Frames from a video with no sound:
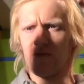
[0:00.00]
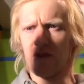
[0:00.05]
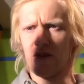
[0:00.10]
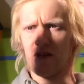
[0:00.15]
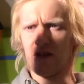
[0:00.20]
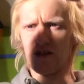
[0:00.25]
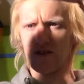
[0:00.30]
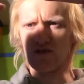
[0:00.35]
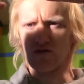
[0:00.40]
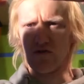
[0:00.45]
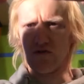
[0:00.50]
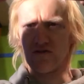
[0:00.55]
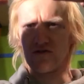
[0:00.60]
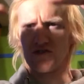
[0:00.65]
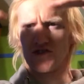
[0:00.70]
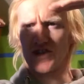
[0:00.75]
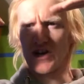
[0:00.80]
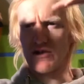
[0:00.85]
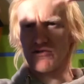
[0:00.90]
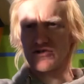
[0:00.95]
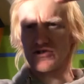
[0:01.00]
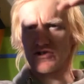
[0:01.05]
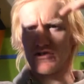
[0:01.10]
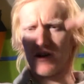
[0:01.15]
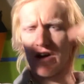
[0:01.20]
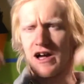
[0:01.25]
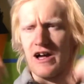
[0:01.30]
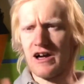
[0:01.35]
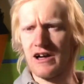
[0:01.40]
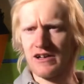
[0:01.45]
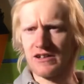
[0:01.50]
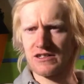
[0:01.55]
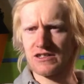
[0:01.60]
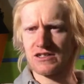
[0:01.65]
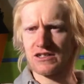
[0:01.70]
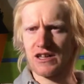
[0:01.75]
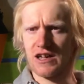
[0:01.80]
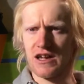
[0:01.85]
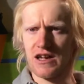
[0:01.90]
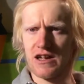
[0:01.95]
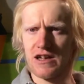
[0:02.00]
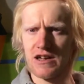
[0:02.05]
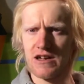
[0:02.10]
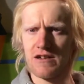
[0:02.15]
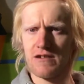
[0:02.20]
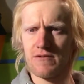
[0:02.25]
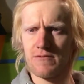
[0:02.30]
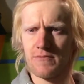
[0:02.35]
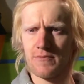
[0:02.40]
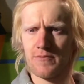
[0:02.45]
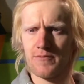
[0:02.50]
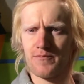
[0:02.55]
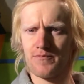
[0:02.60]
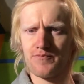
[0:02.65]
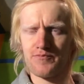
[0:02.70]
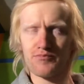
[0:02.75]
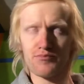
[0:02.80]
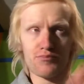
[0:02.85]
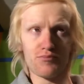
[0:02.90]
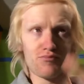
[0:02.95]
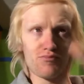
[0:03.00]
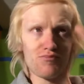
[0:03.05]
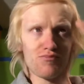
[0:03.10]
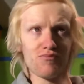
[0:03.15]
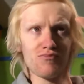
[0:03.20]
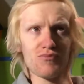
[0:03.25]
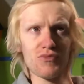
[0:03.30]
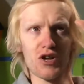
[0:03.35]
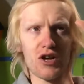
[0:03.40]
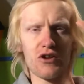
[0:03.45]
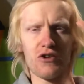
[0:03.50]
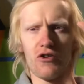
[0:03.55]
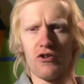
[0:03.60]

sort of shelter at a not